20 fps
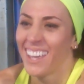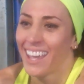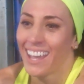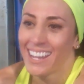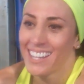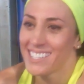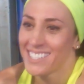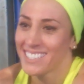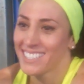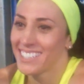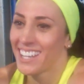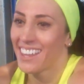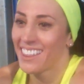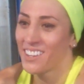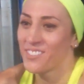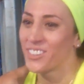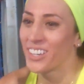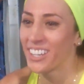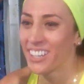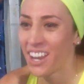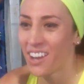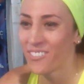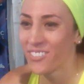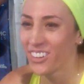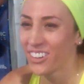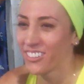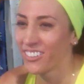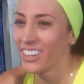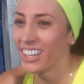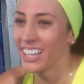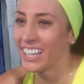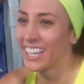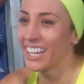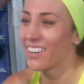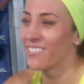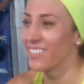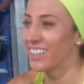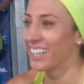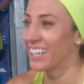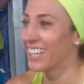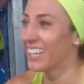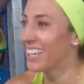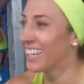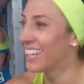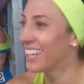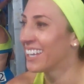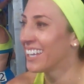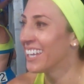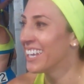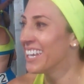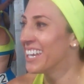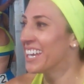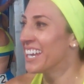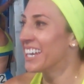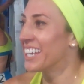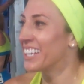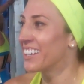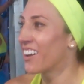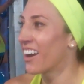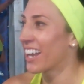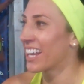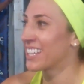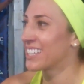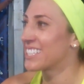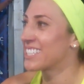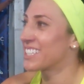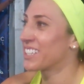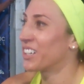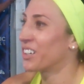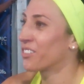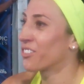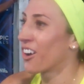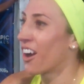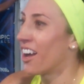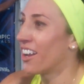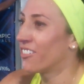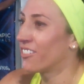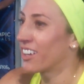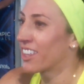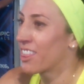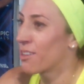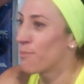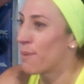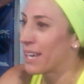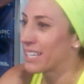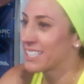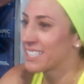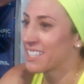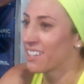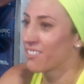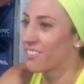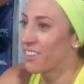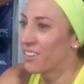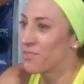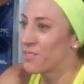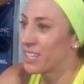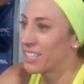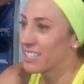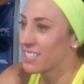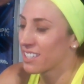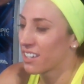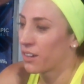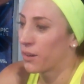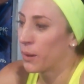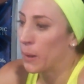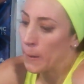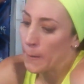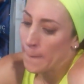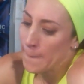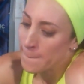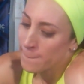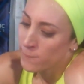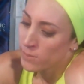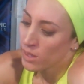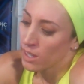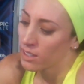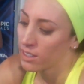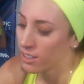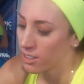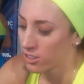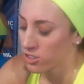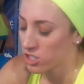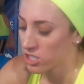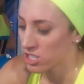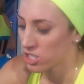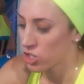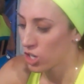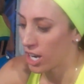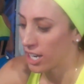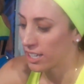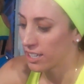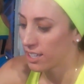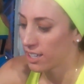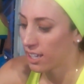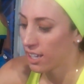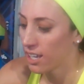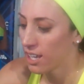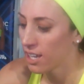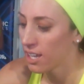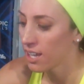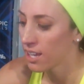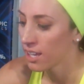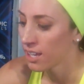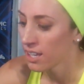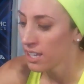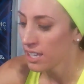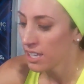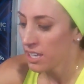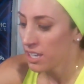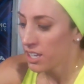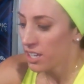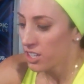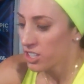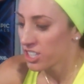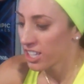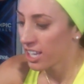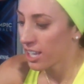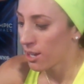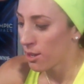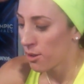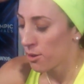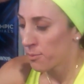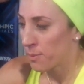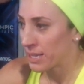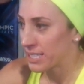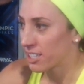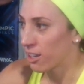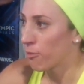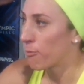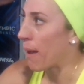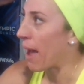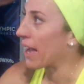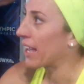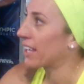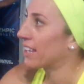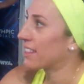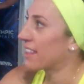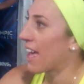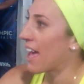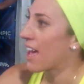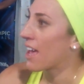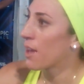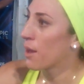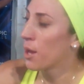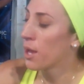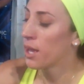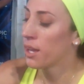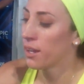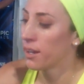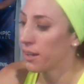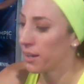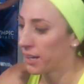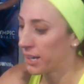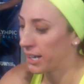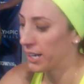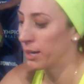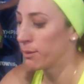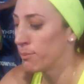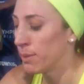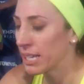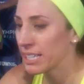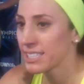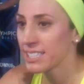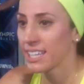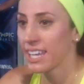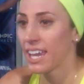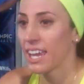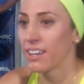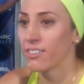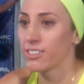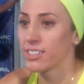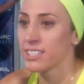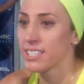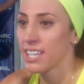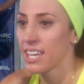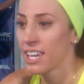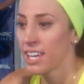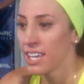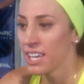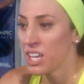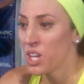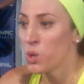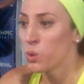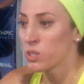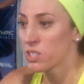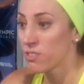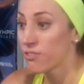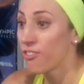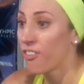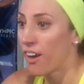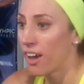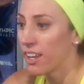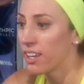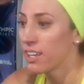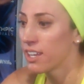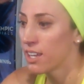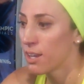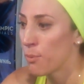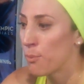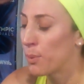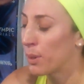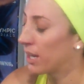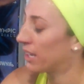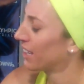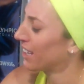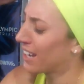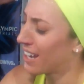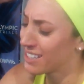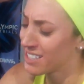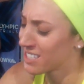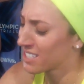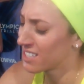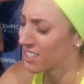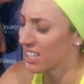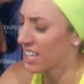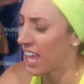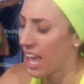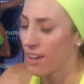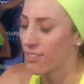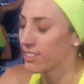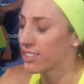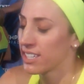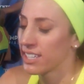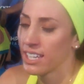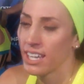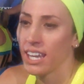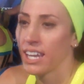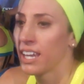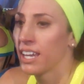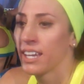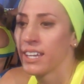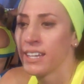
it's just nothing but a number, really. I mean, you know, I can still run with the best of them. And so, you know, just trying to get myself back in that mix again was fun. But yeah, I just didn't have it today.